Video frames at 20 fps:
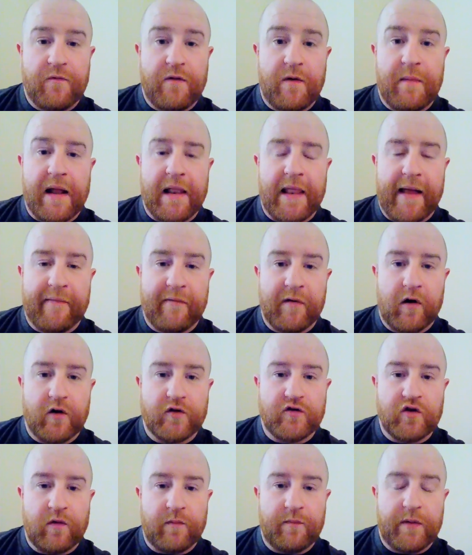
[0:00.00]
for my
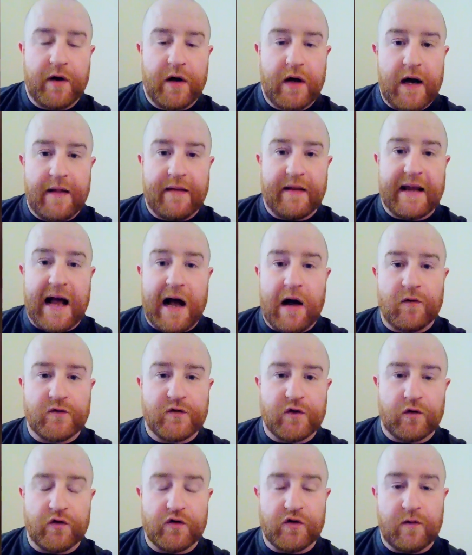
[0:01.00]
landlord's number and the
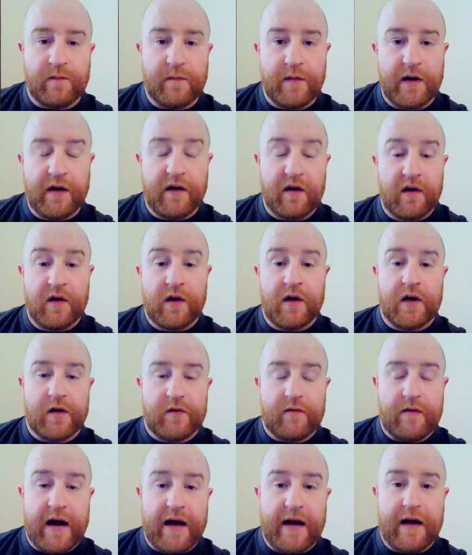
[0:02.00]
council's number,
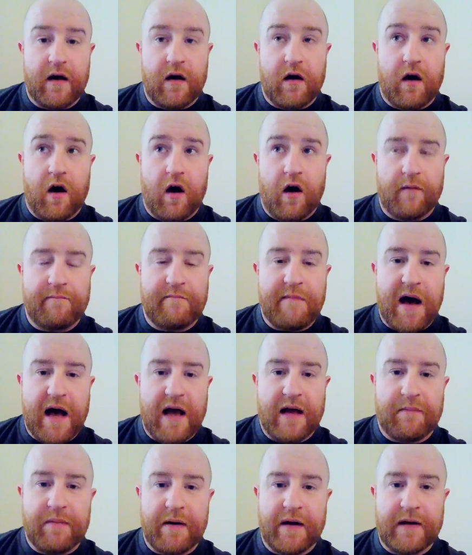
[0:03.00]
right, on
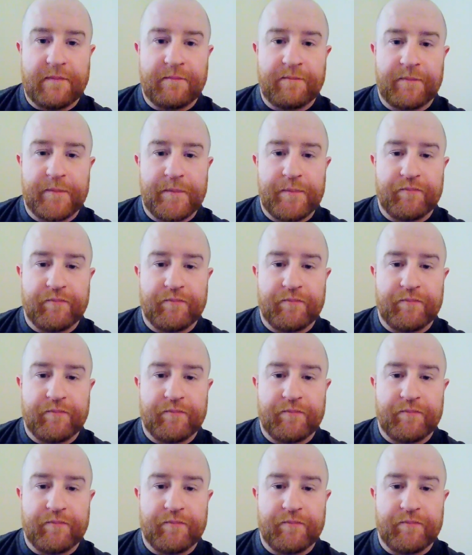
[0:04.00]
my PIN,